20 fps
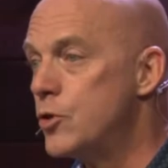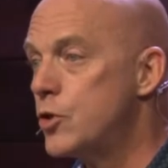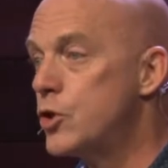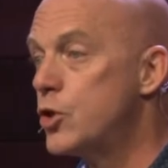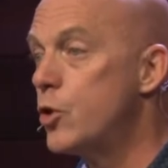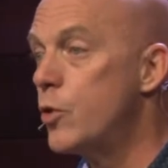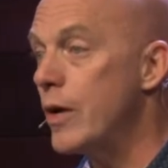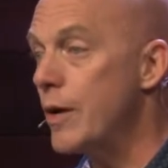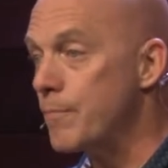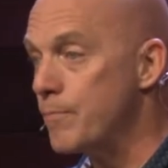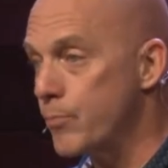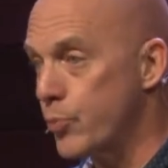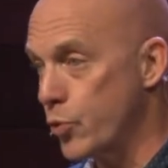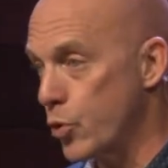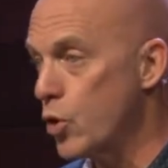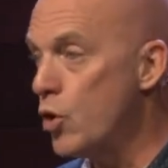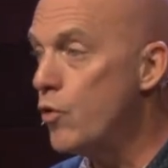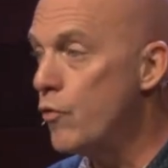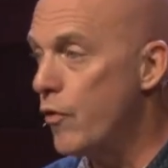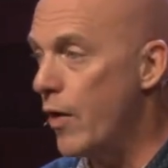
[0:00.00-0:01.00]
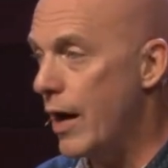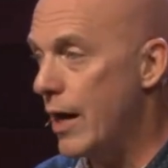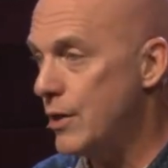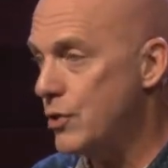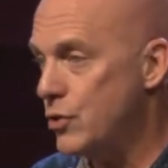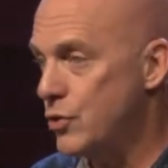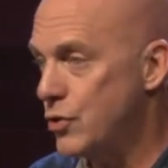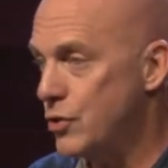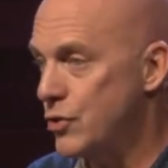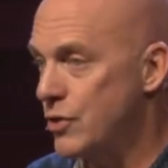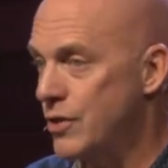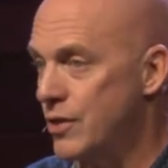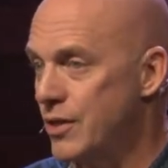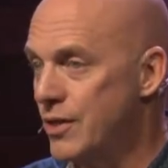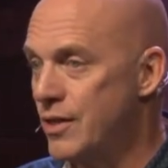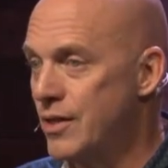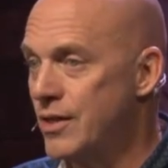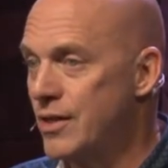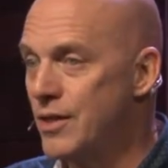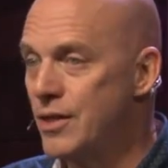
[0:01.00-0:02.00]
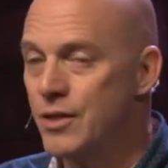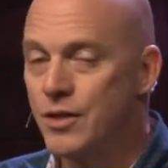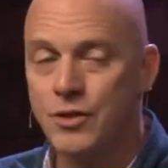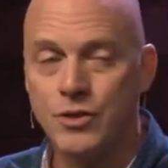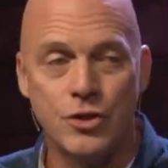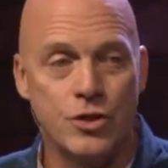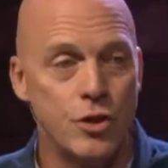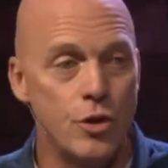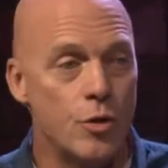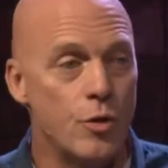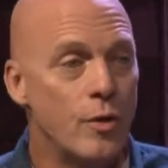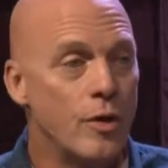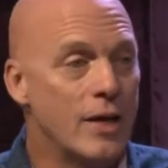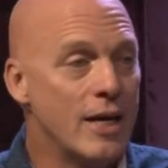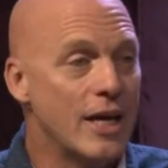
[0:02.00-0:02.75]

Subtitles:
to improve us, to